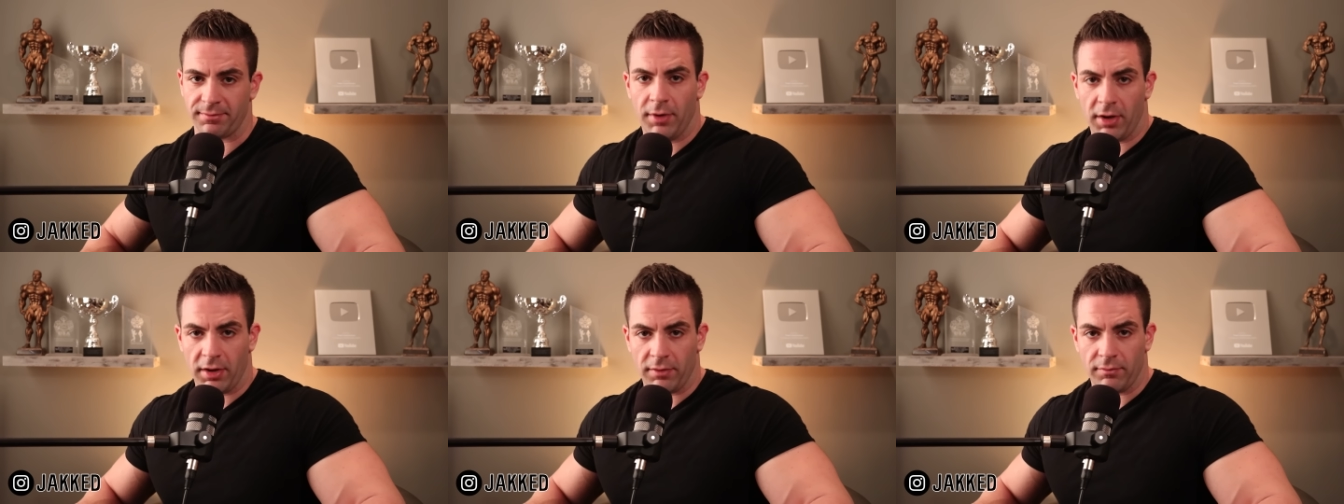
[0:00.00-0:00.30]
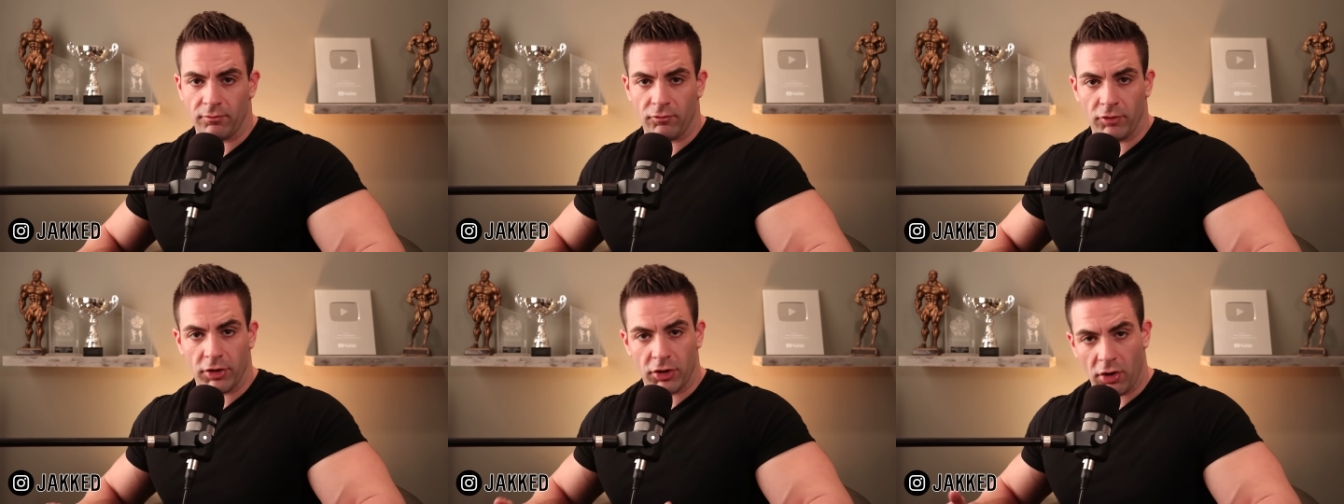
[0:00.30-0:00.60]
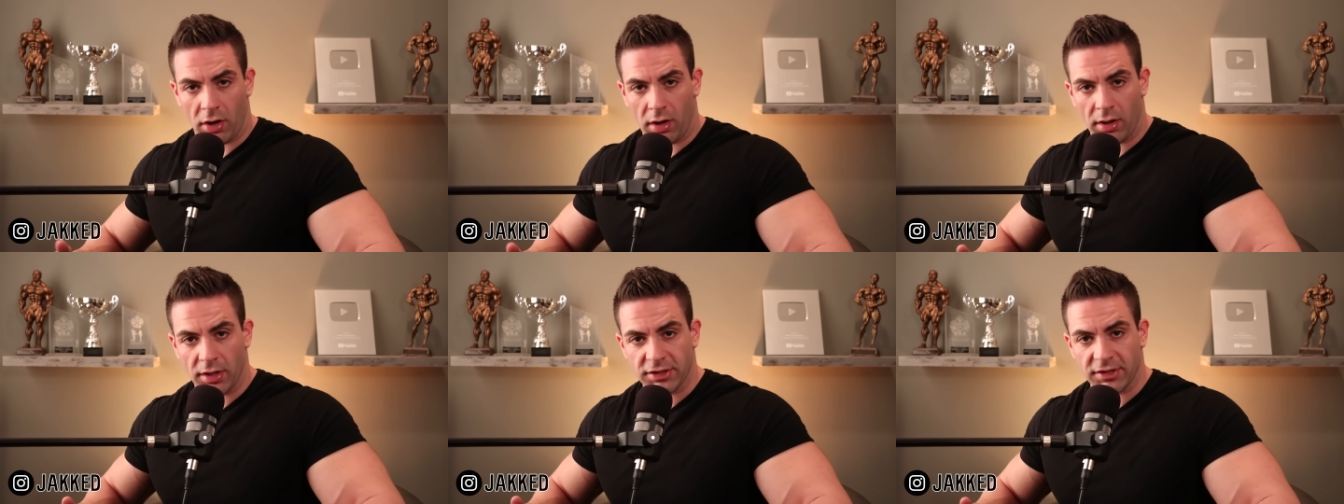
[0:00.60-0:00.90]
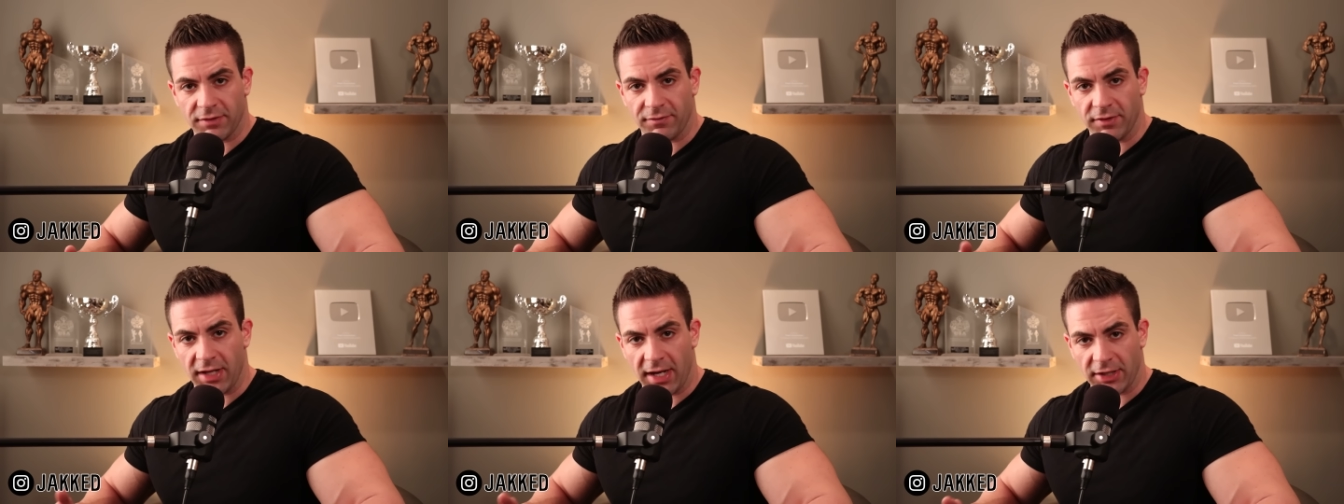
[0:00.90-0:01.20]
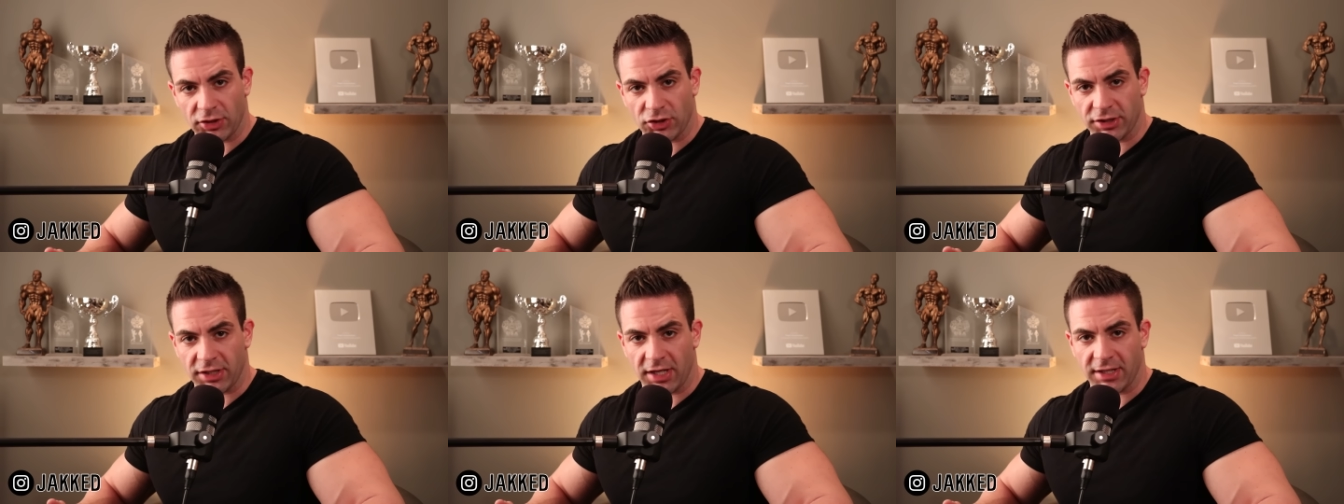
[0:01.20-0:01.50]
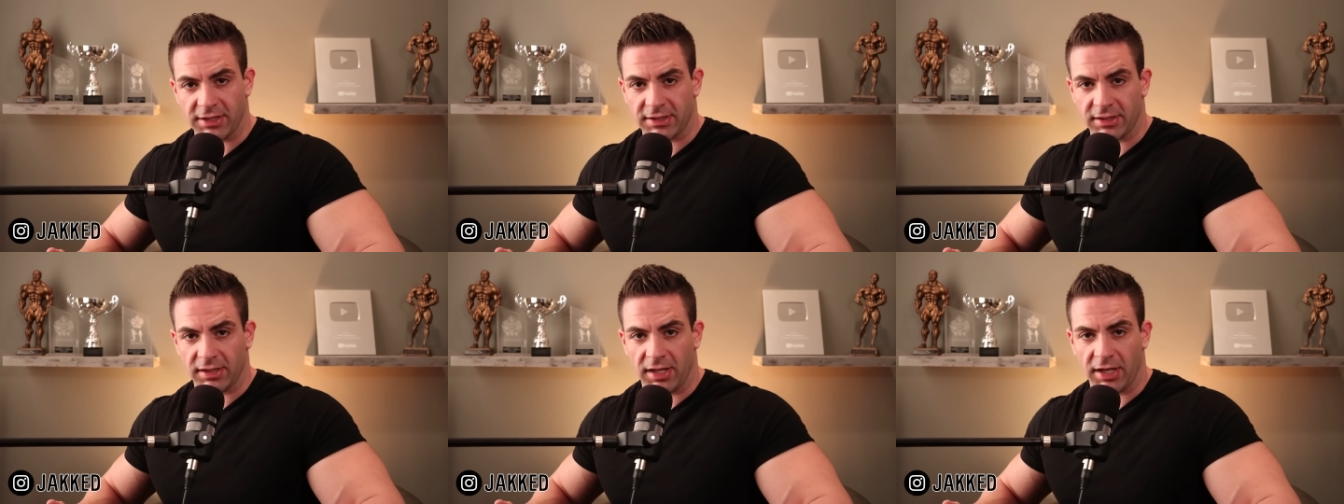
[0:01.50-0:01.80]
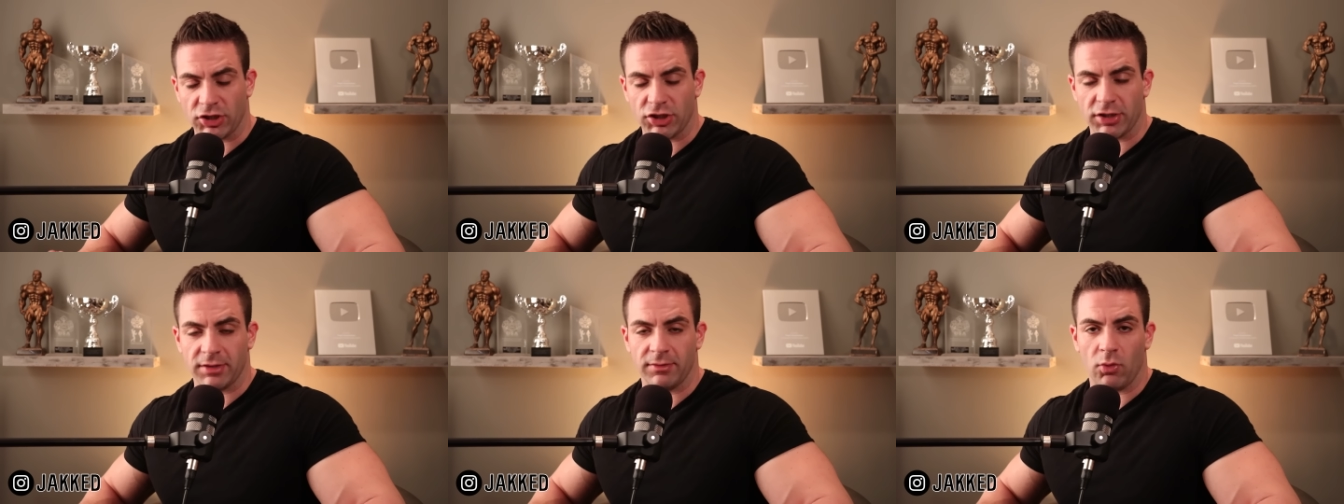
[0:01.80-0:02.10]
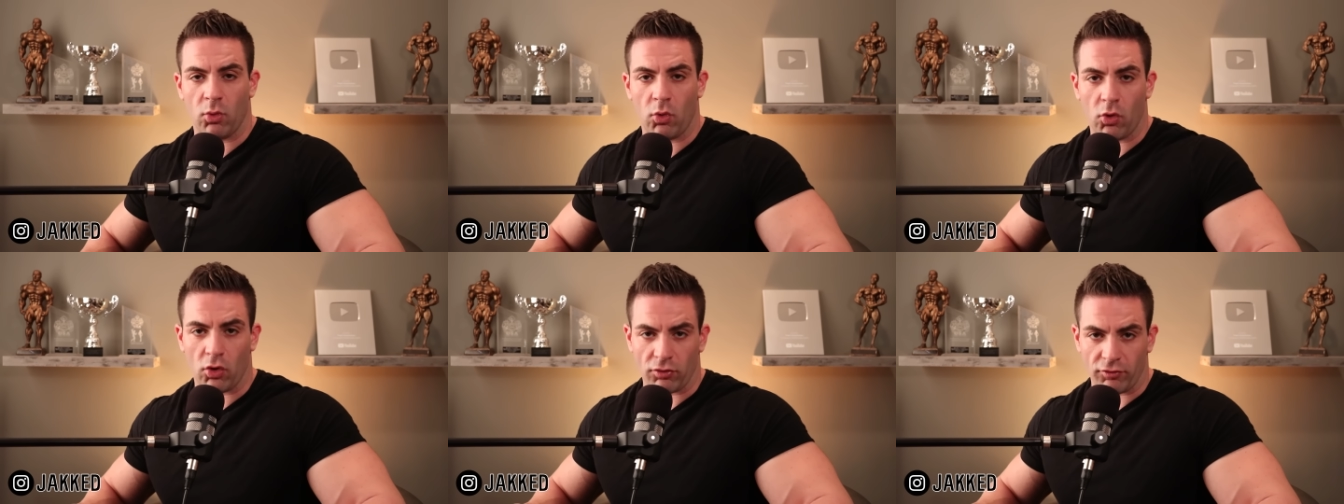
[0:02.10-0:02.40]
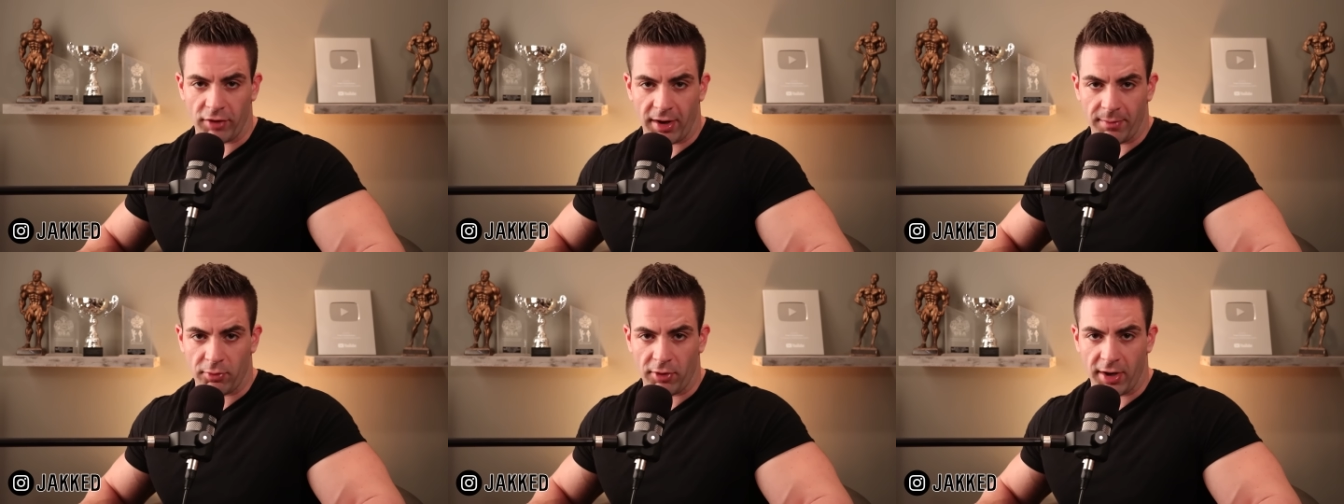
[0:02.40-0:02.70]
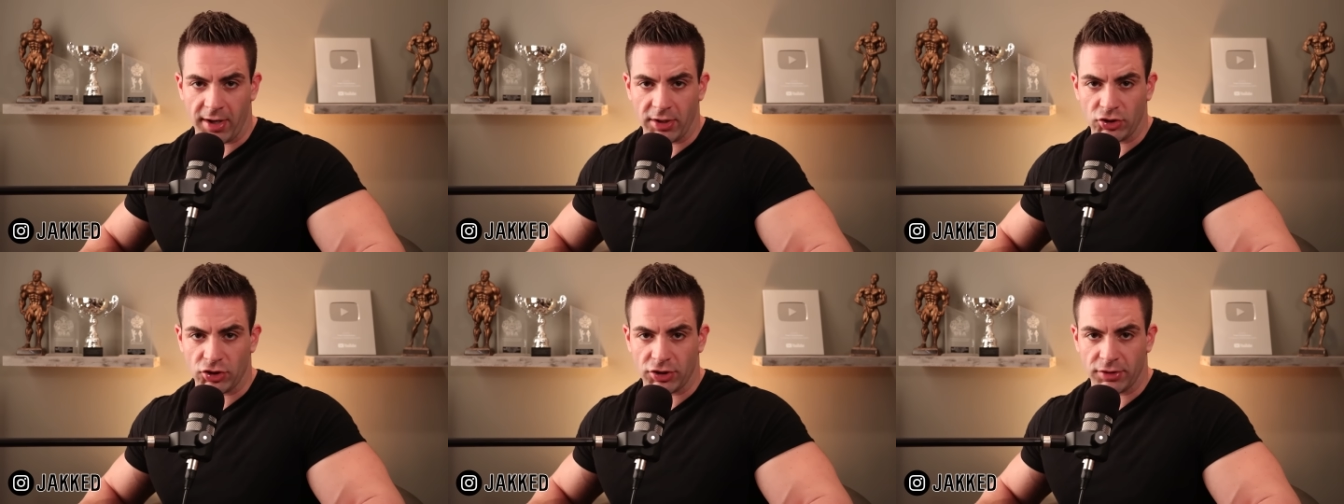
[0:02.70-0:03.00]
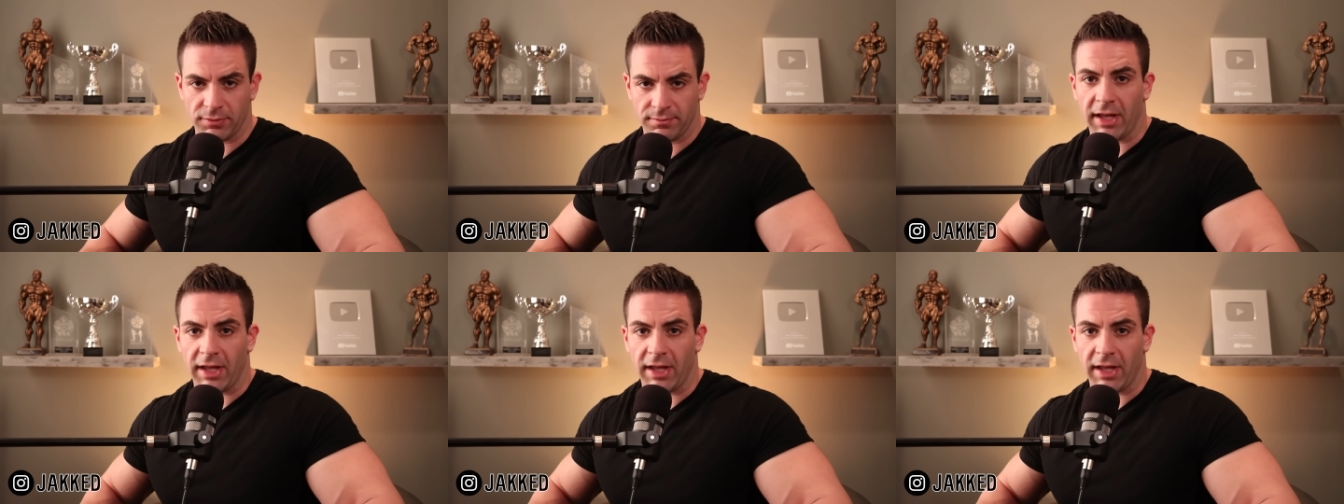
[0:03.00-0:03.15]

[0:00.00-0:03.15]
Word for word: But regardless of the exercise selection or rep range,